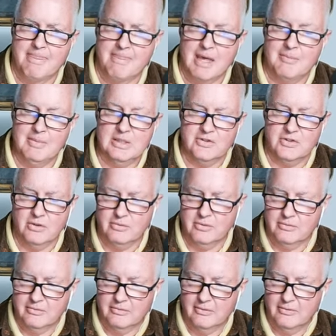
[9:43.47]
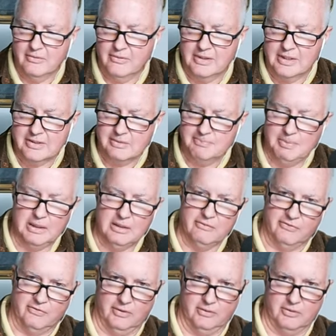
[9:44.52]
I mean, so the spin,
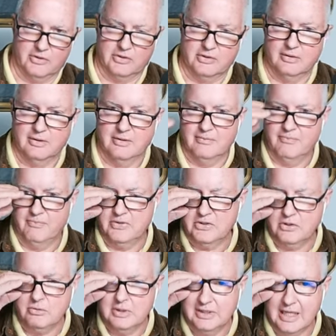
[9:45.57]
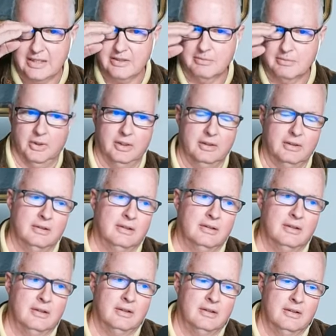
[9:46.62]
folks, so desperate
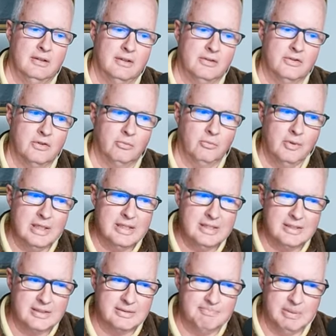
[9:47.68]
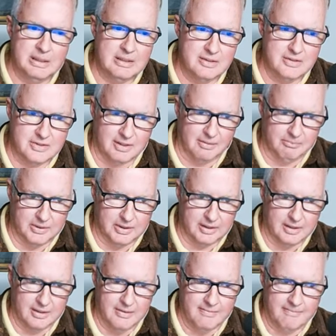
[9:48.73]
to re-spin something
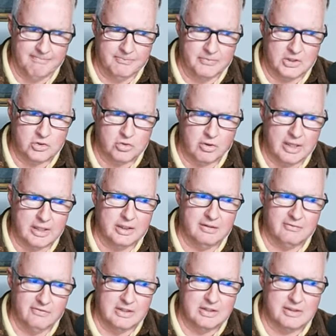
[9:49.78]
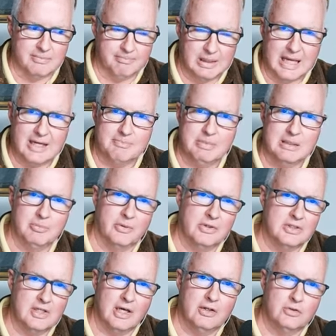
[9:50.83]
to try to convince black people that
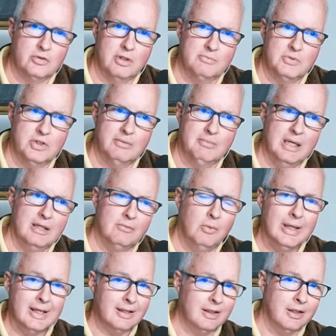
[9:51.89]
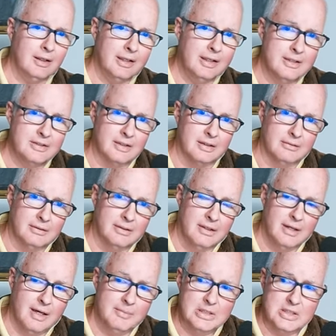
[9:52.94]
Donald Trump's your man when he clearly isn't.
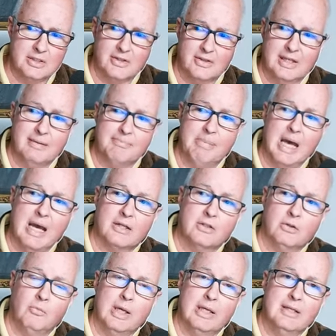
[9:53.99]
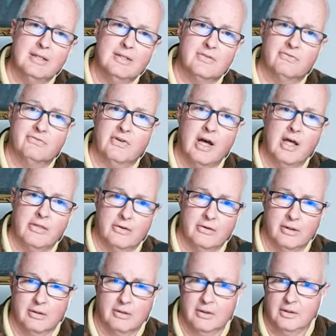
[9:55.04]
I mean, just think back to when his father